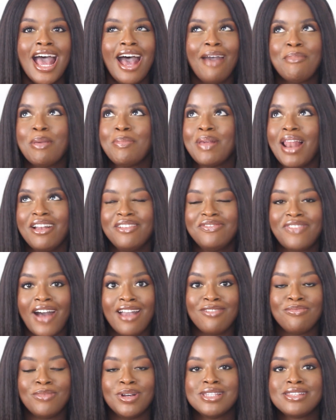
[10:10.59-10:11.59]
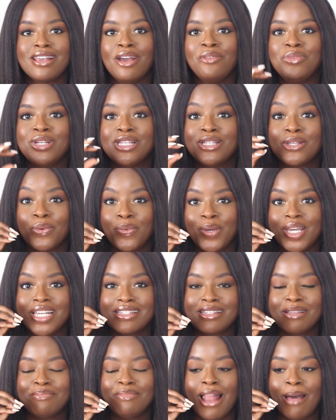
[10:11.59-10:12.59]
and maybe like 5 months, and we
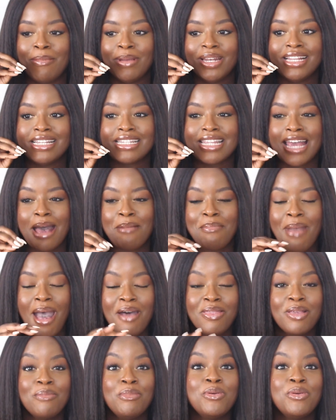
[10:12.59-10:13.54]
squeezed some lemon into her mouth,